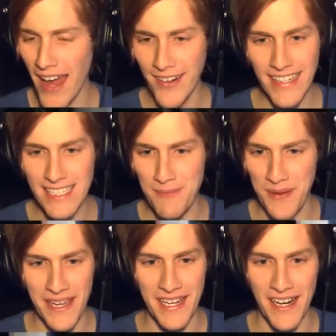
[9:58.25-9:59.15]
I don't need to
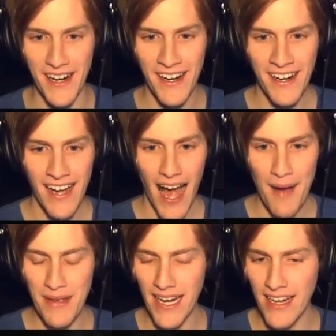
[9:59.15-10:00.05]
be here.
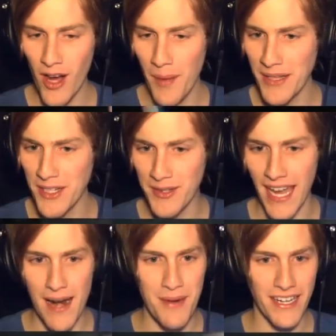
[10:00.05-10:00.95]
I mean, I know I'm the new
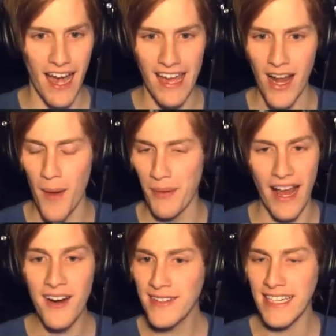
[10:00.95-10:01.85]
camera guy and all, but
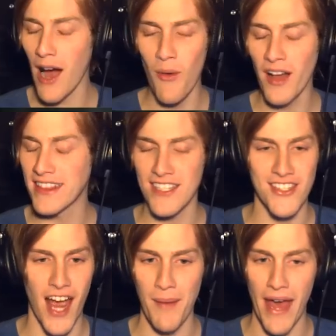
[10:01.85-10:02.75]
I don't I want this
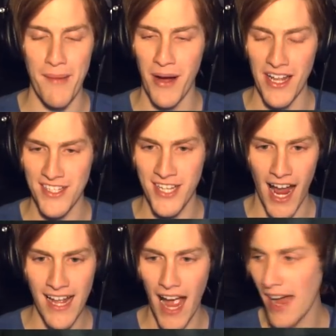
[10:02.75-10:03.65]
job that much.
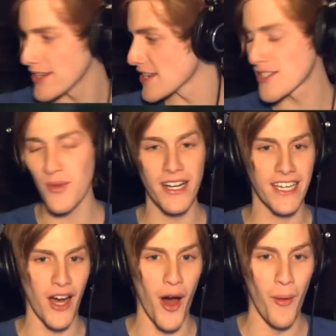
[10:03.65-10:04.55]
I I, I just want to
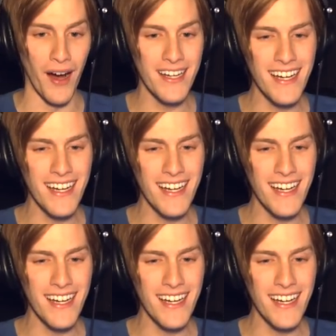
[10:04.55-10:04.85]
go.